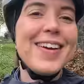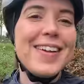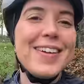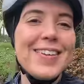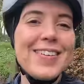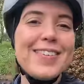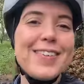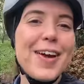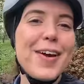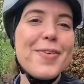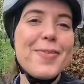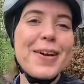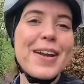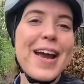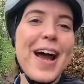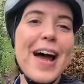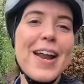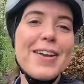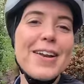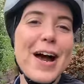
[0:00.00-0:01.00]
So we
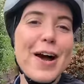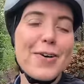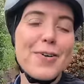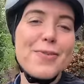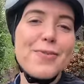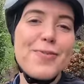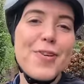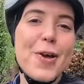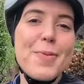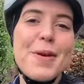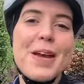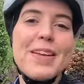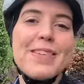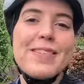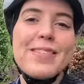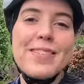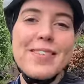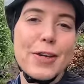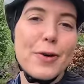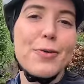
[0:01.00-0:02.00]
yeah. can now confirm it is
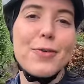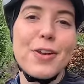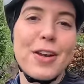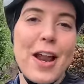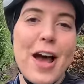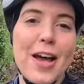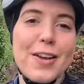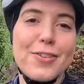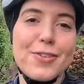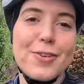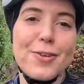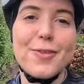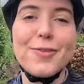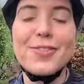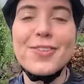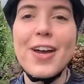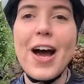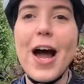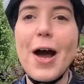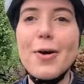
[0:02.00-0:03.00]
silk lined
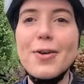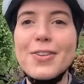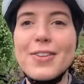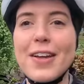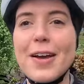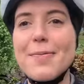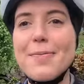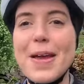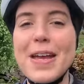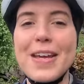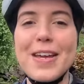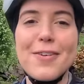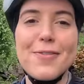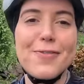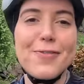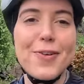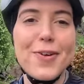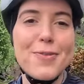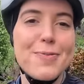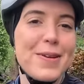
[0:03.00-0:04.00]
gloves. Kyle's making
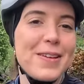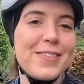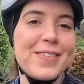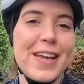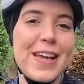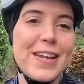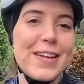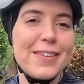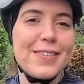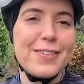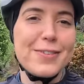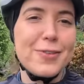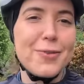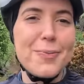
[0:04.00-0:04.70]
fun of me saying it yeah.